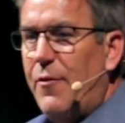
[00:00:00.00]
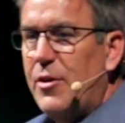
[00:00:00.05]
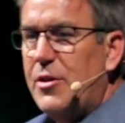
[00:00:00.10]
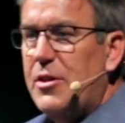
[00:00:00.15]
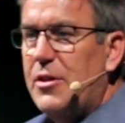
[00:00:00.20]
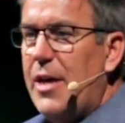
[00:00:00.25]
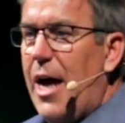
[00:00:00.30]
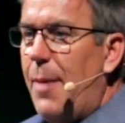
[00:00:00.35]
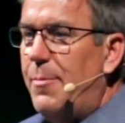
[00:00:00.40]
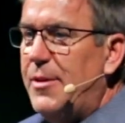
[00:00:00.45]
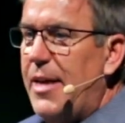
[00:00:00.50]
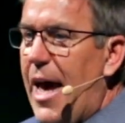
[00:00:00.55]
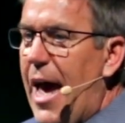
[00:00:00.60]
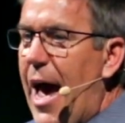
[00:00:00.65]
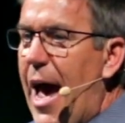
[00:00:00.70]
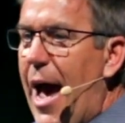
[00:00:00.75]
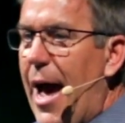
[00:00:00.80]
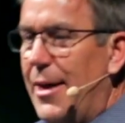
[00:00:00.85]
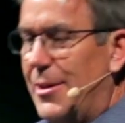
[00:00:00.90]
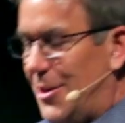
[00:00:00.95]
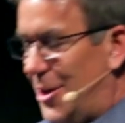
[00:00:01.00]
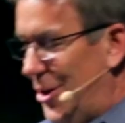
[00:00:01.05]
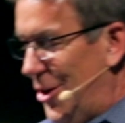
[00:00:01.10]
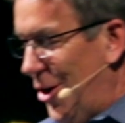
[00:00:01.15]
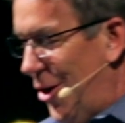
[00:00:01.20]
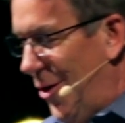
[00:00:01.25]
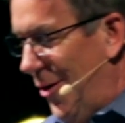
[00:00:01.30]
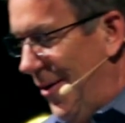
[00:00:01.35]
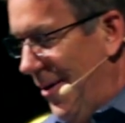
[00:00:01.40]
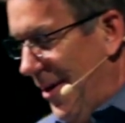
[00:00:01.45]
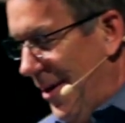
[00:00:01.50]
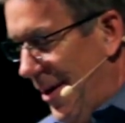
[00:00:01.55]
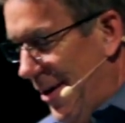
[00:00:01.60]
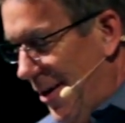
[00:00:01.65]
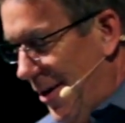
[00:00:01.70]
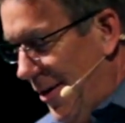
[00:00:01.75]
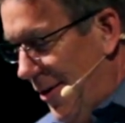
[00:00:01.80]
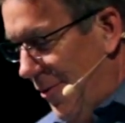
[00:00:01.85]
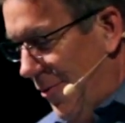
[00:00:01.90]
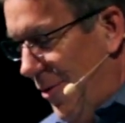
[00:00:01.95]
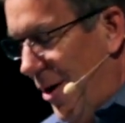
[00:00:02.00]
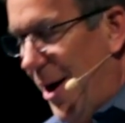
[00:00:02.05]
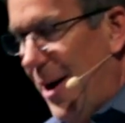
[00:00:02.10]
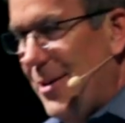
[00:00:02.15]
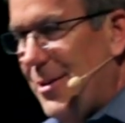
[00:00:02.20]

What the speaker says: stop to ask, you know, what